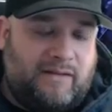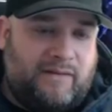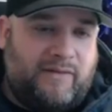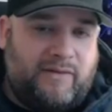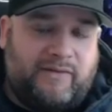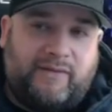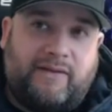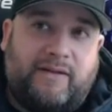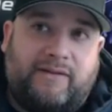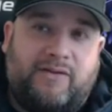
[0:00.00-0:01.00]
There's
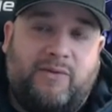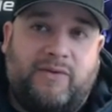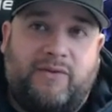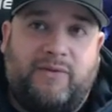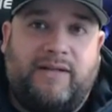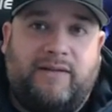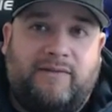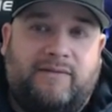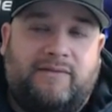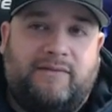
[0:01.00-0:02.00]
like 2 or 3
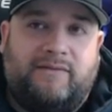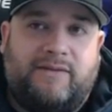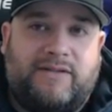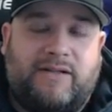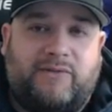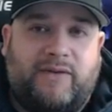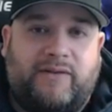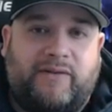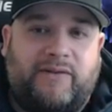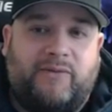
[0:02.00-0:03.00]
shell
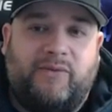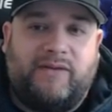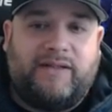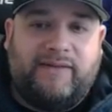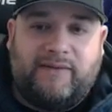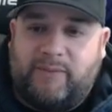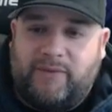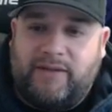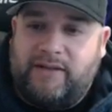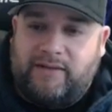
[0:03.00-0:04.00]
dwellers that are really easy to
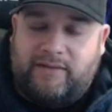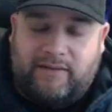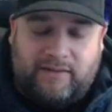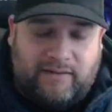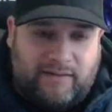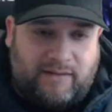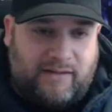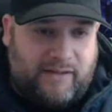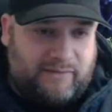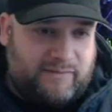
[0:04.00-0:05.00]
breed.
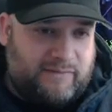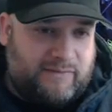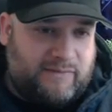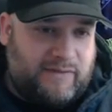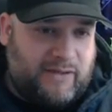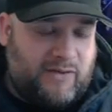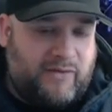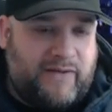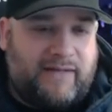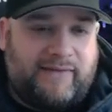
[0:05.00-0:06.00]
The
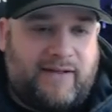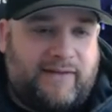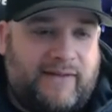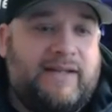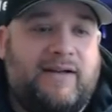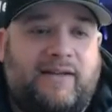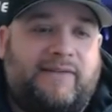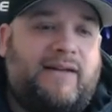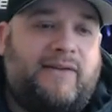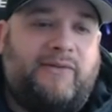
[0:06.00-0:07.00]
gold ocelotus, any
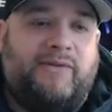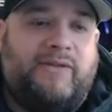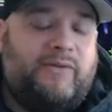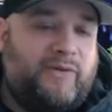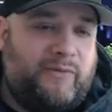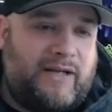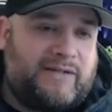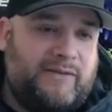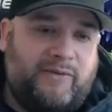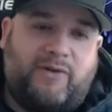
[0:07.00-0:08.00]
ocelotus really,
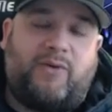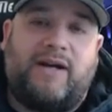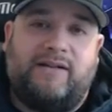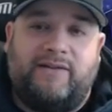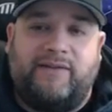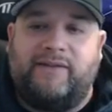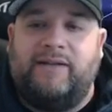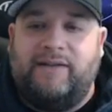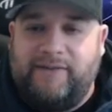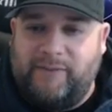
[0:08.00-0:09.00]
actually requires
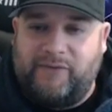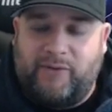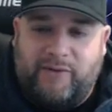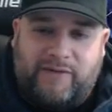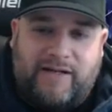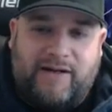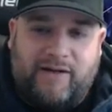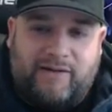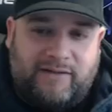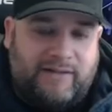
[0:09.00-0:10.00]
some sort of
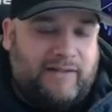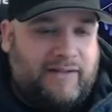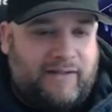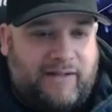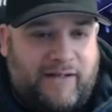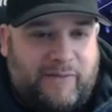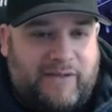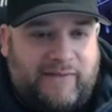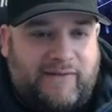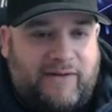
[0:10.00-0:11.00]
care
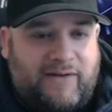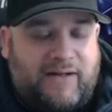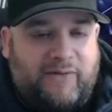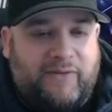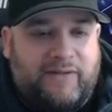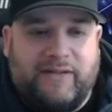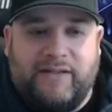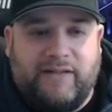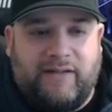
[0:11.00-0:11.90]
because they are not really